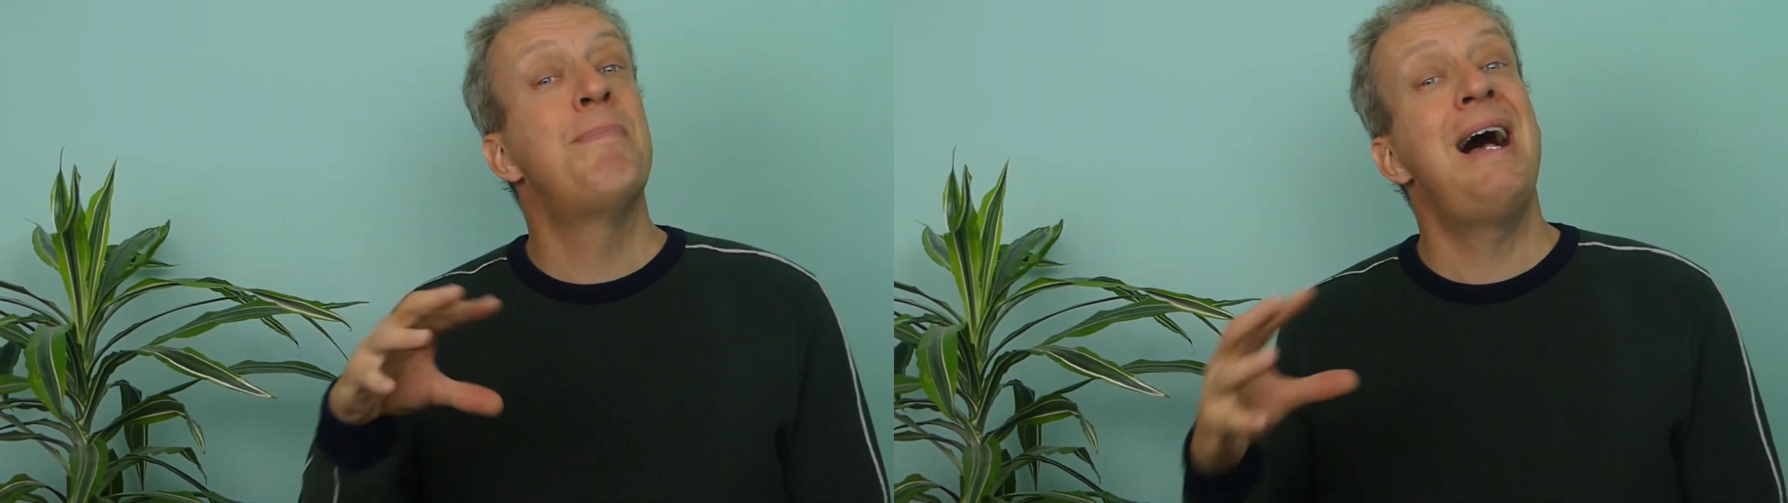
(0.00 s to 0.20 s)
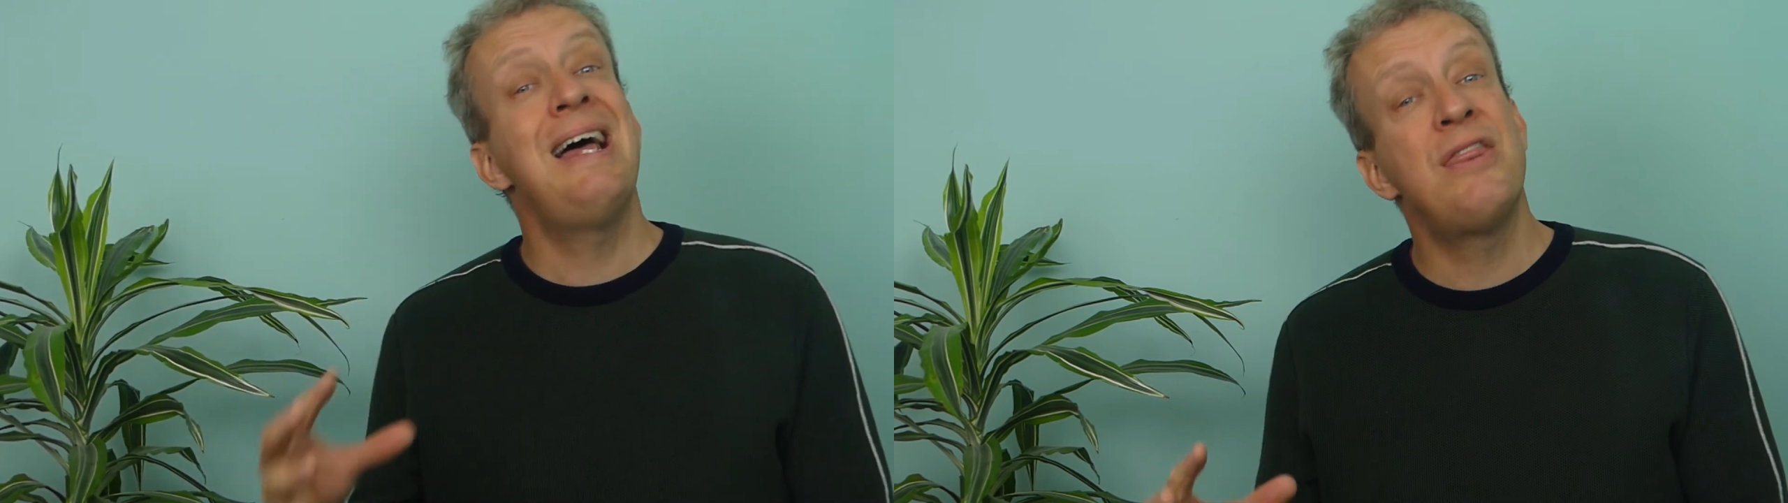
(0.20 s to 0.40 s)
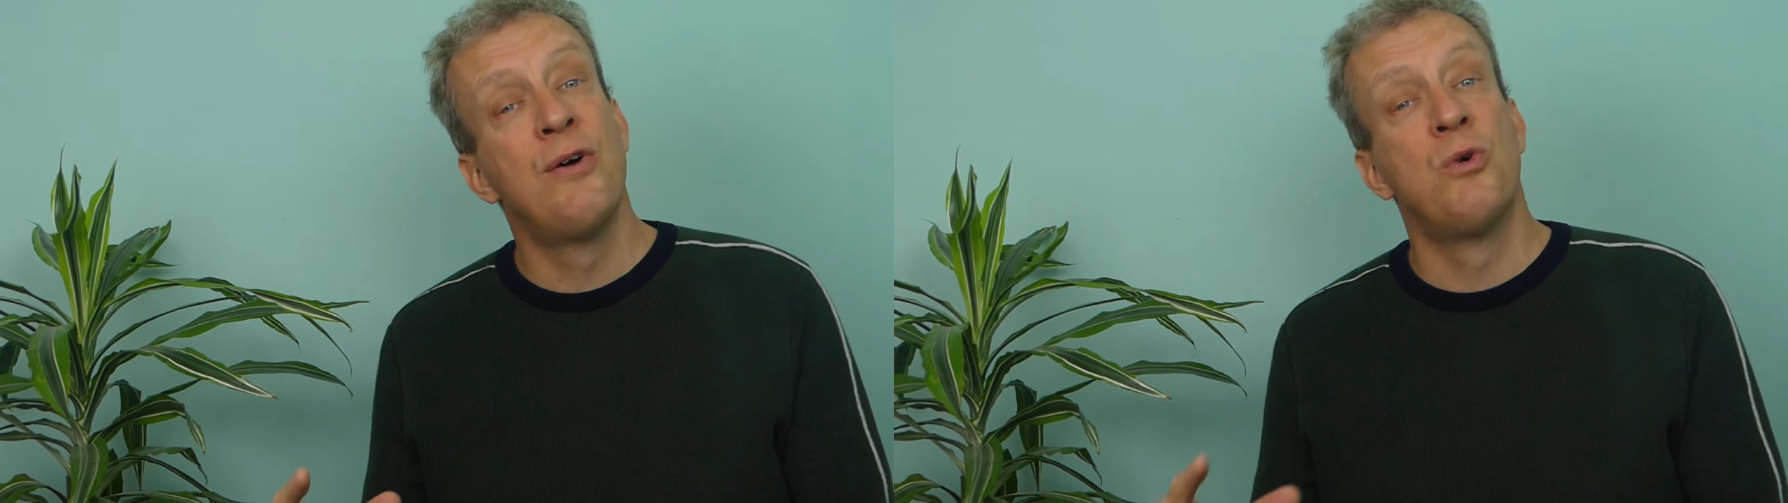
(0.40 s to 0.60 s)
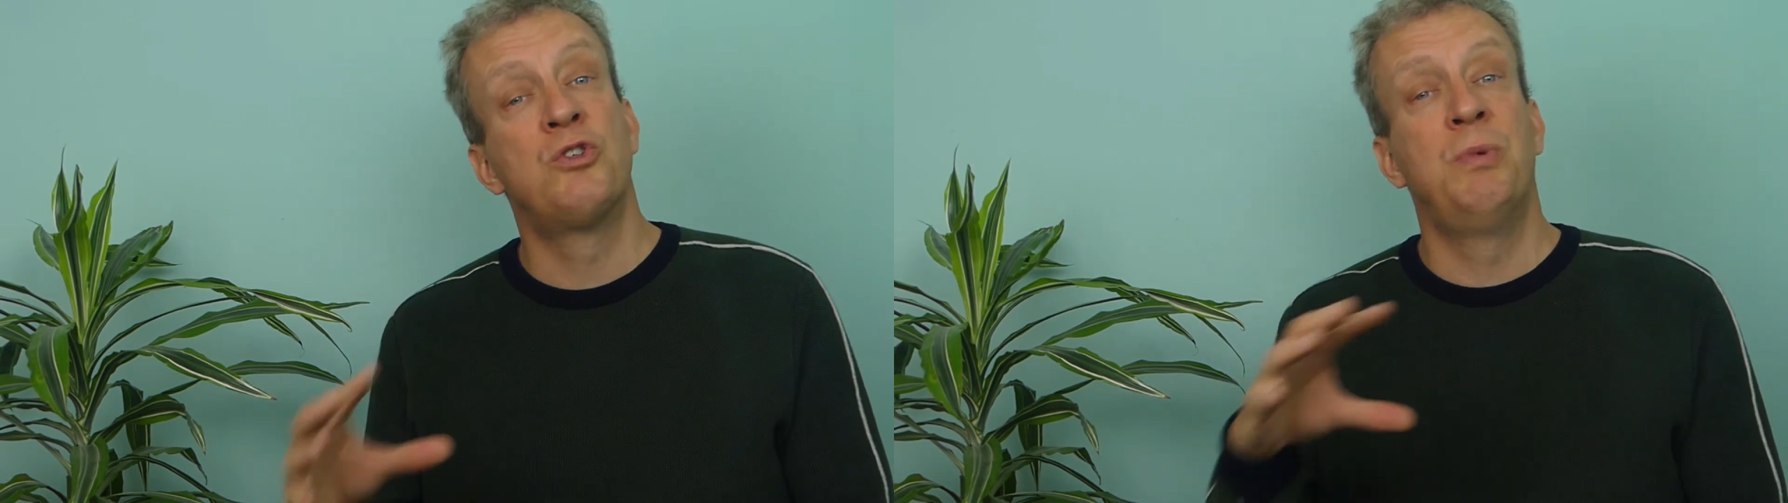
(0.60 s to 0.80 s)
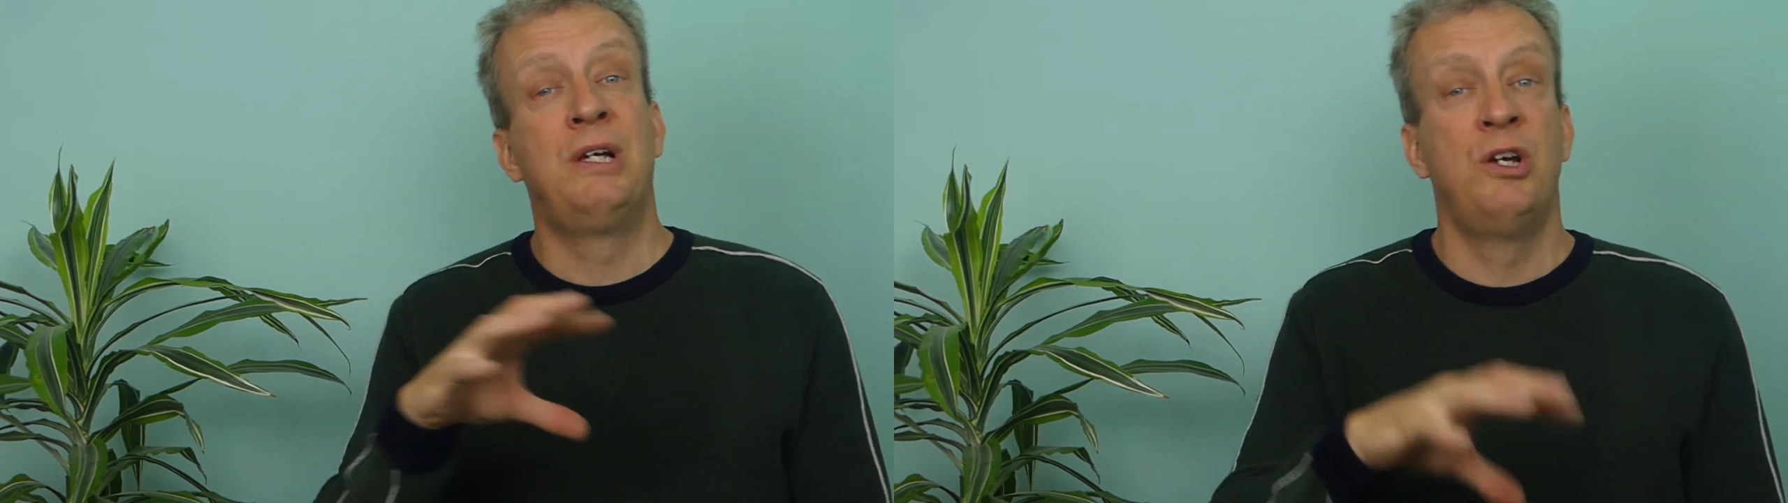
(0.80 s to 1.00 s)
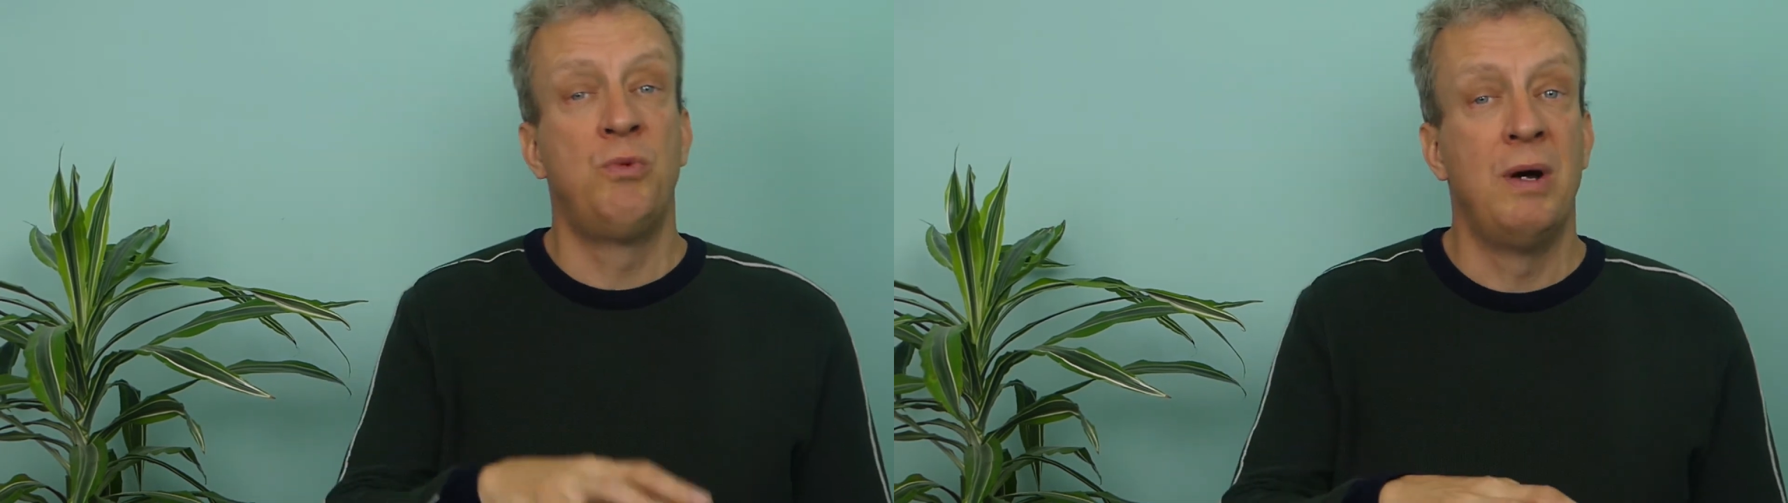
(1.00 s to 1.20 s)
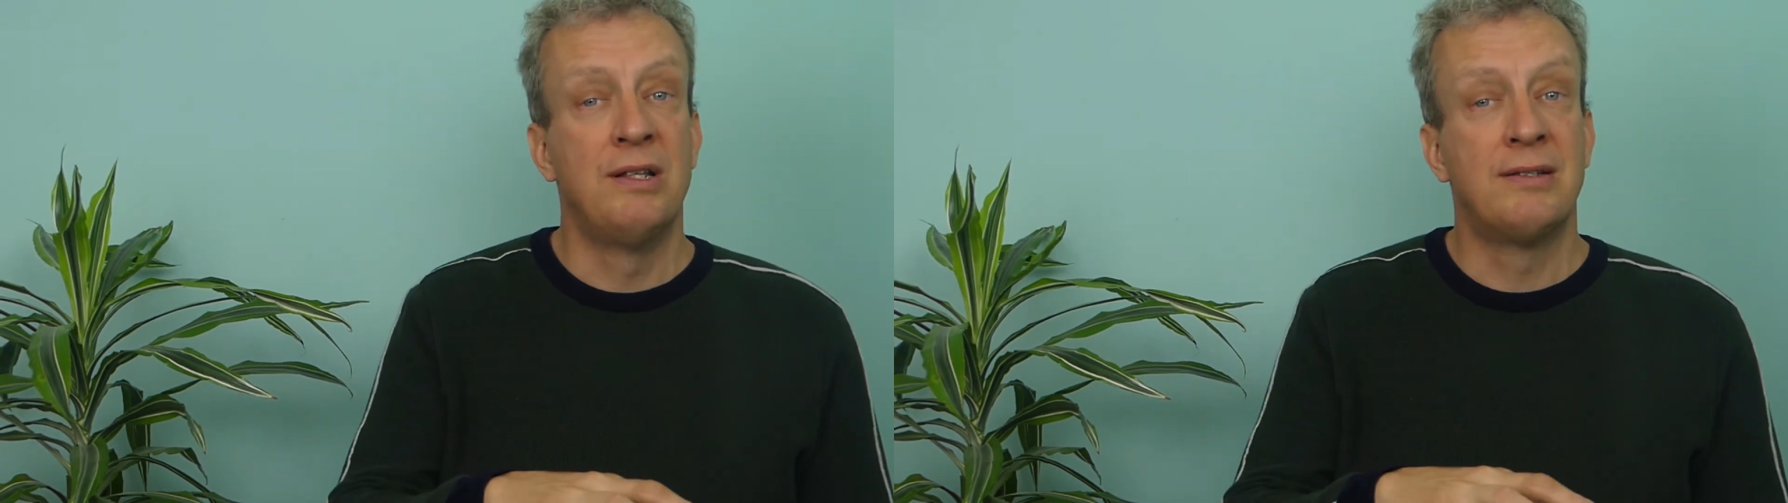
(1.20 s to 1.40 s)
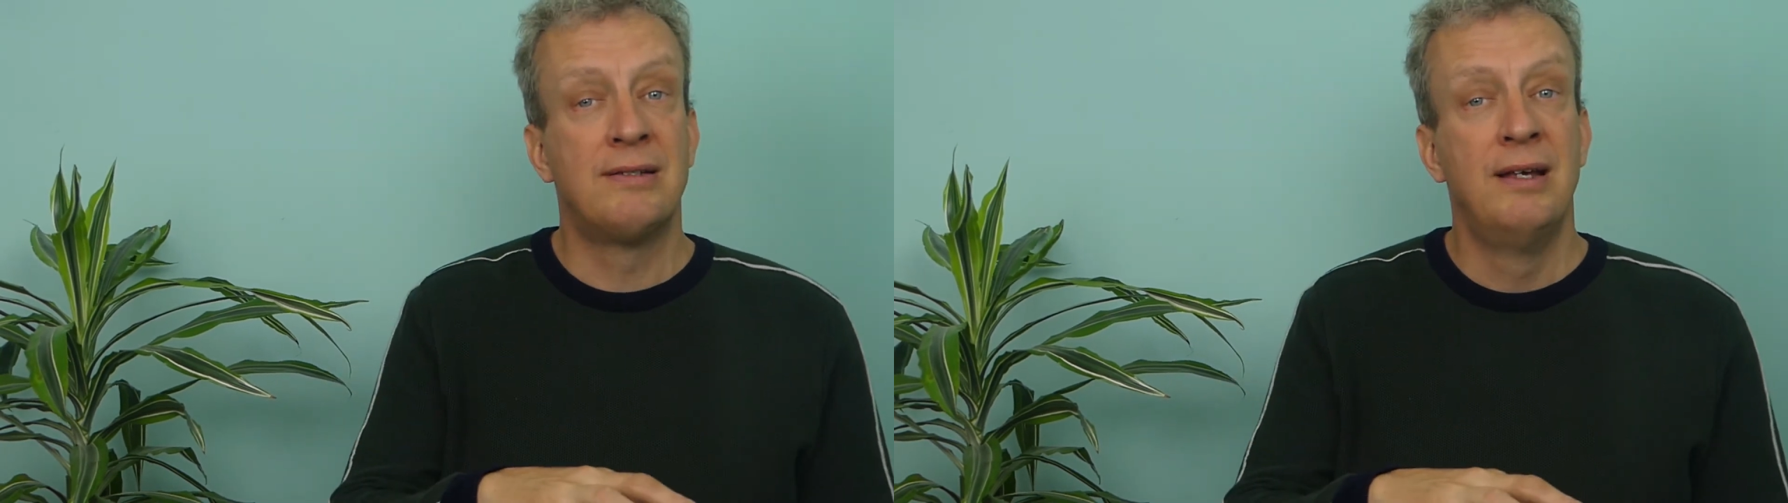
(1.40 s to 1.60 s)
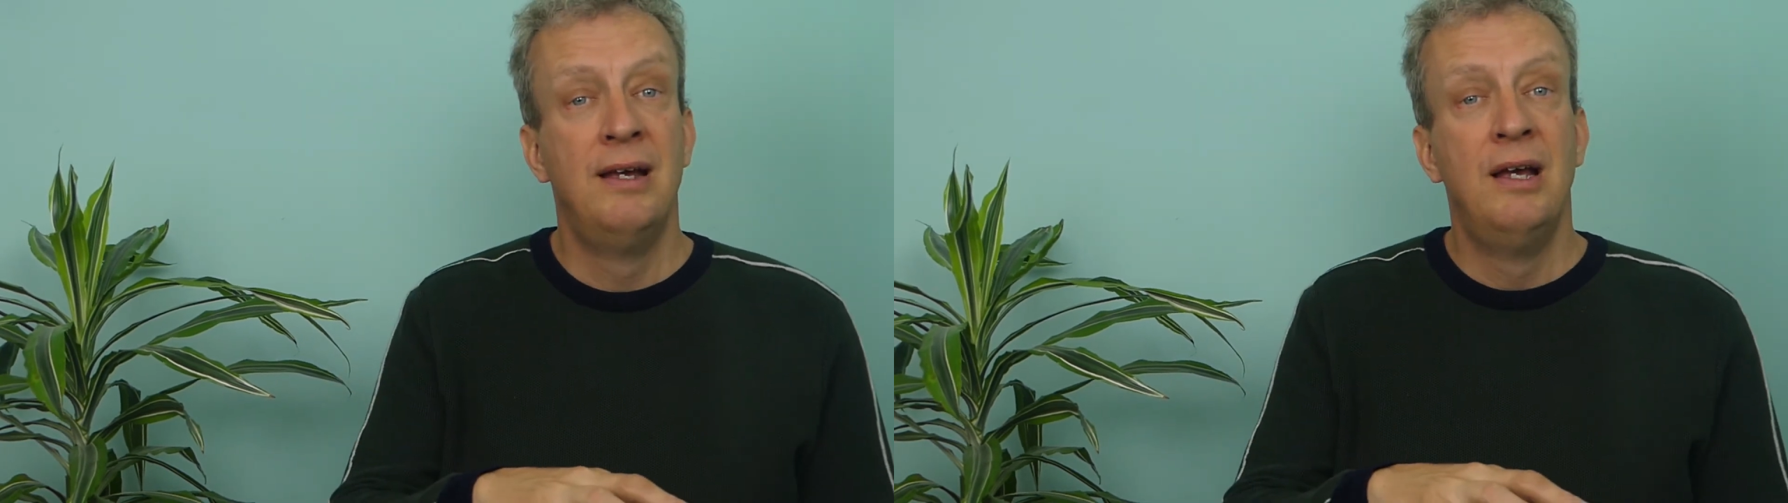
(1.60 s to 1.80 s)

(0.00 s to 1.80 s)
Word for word: bad thoughts with good ones.